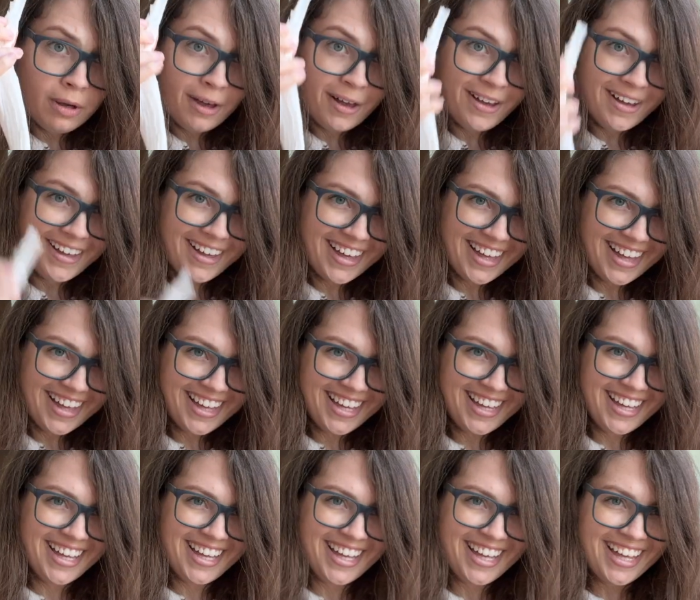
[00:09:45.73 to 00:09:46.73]
Okay.
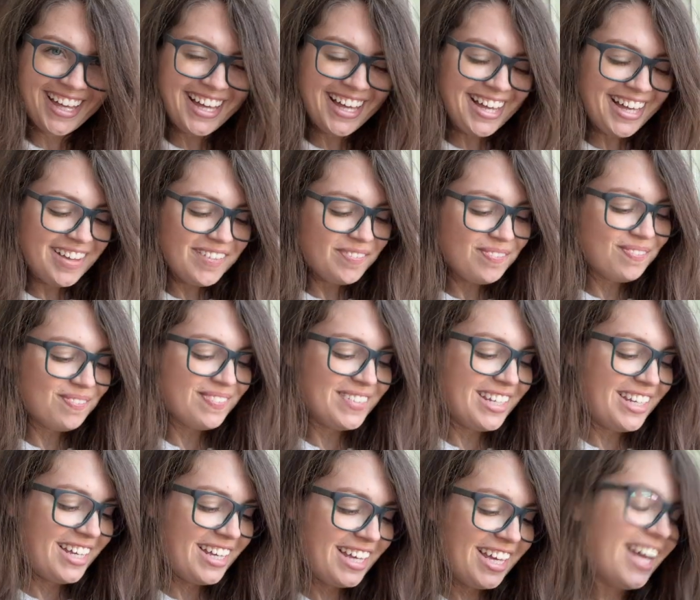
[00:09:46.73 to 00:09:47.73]

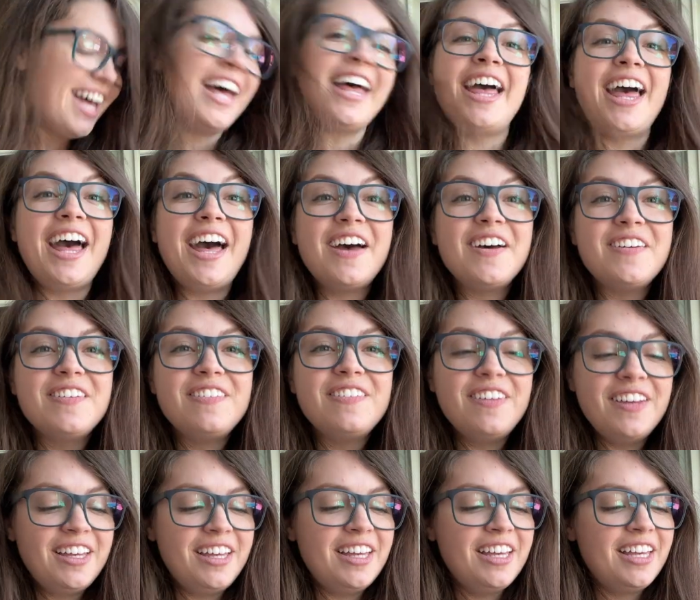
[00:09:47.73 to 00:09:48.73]
I have
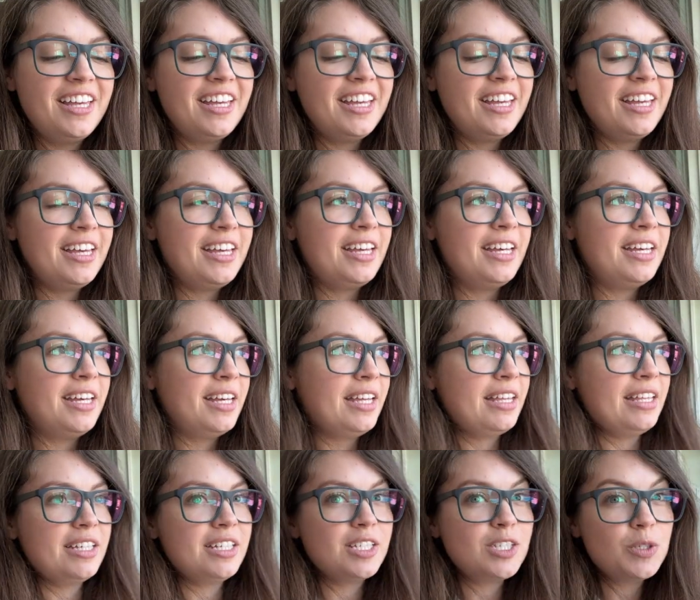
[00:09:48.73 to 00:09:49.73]

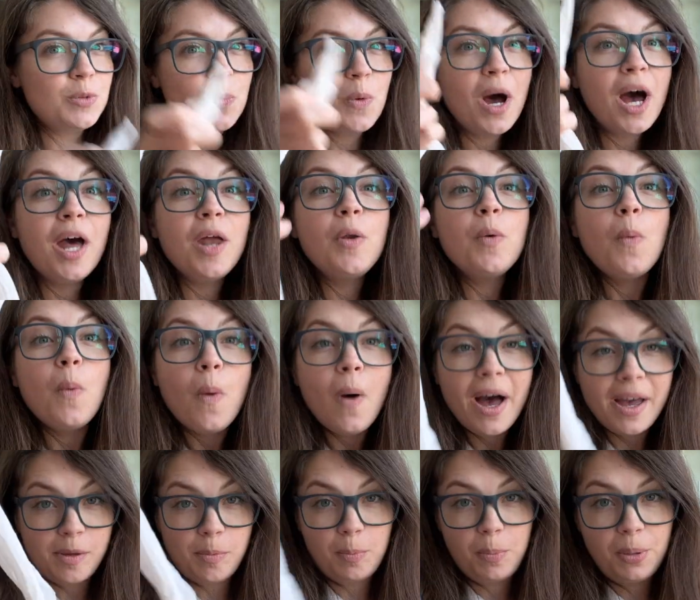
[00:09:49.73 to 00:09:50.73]
this one
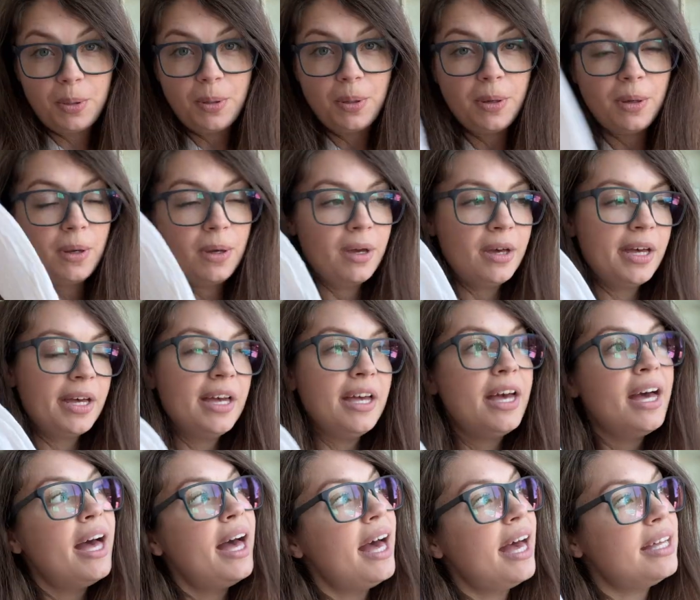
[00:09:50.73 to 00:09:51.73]
wipe,
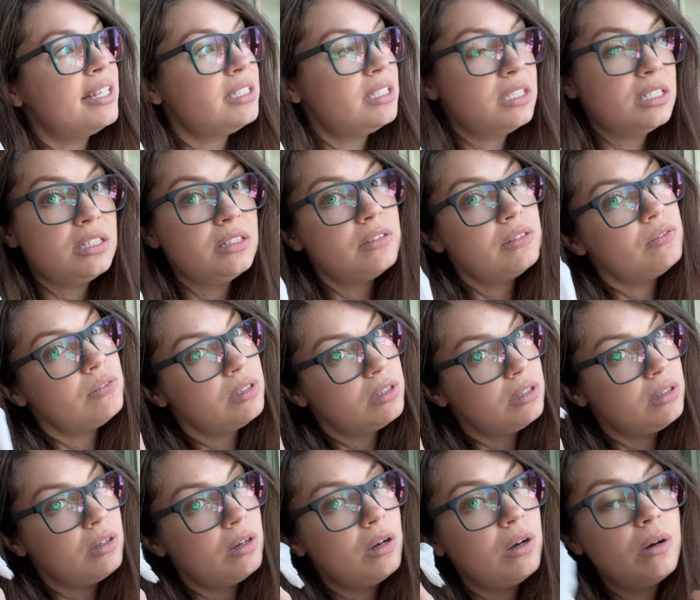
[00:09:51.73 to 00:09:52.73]
and even
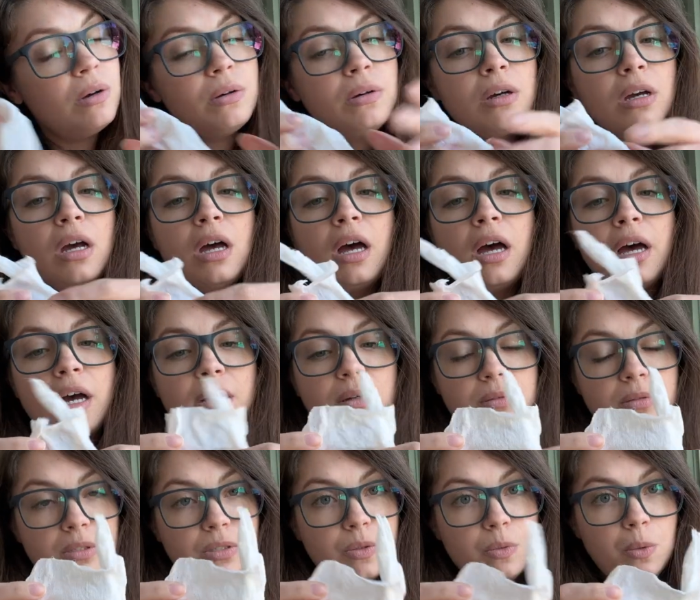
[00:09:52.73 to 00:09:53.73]
though I
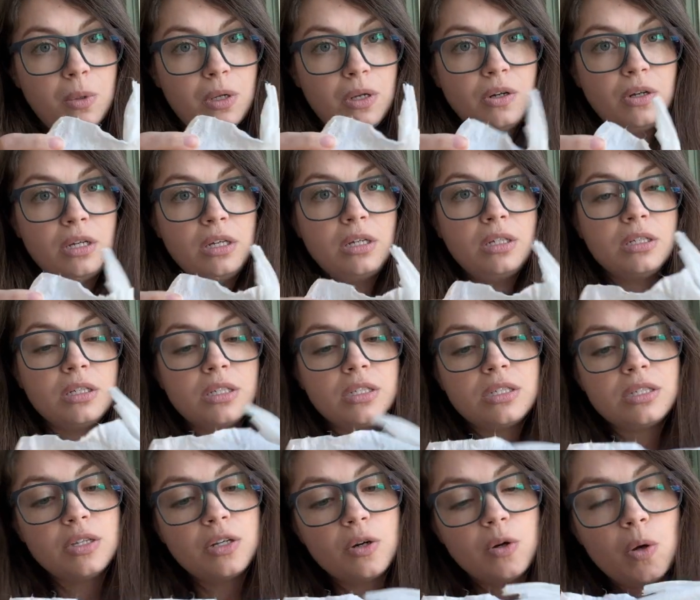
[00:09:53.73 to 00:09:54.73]
was worried because
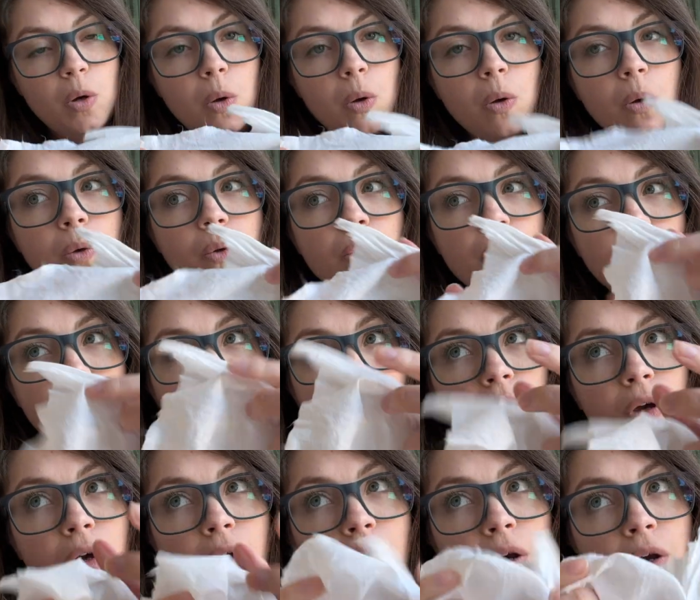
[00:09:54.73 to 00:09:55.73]
they're old,
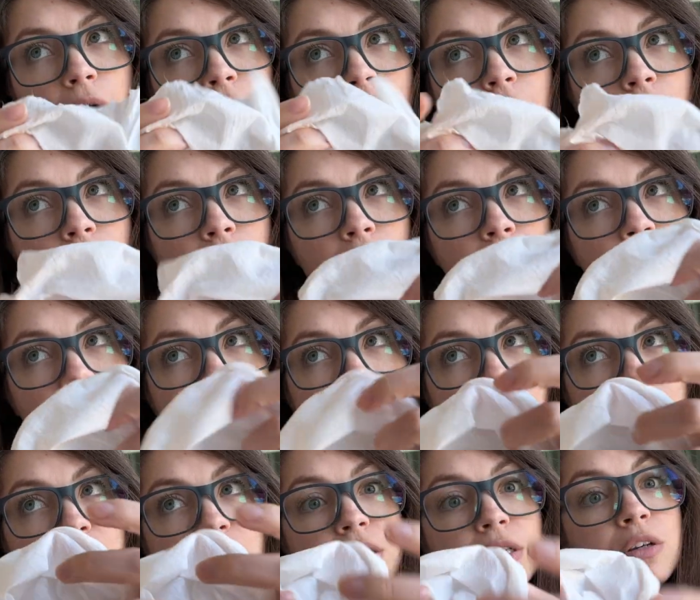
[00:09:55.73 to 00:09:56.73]
it
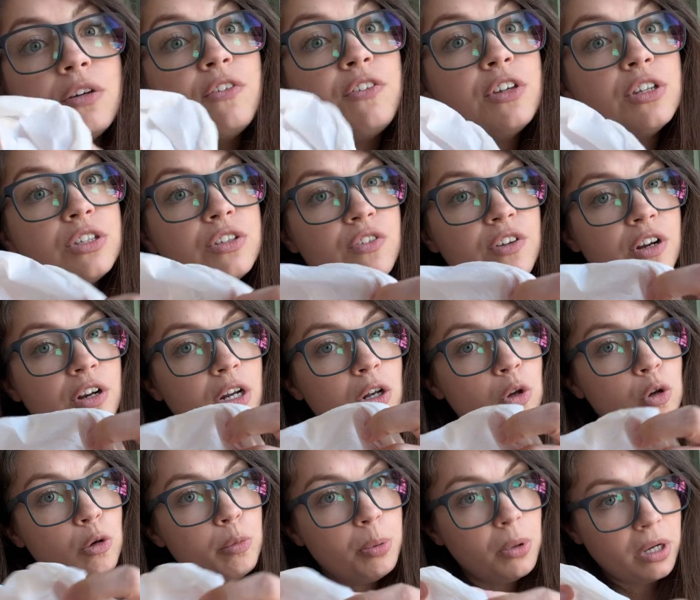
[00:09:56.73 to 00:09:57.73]
still feels very
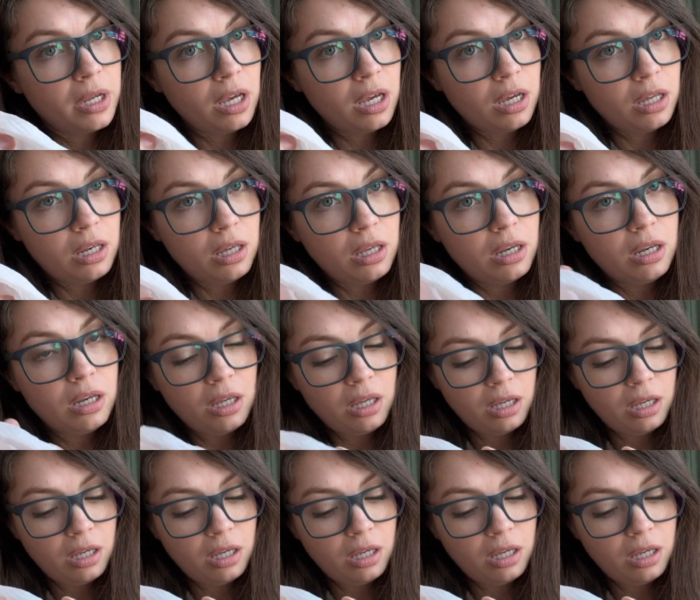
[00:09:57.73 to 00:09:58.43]
lubricated.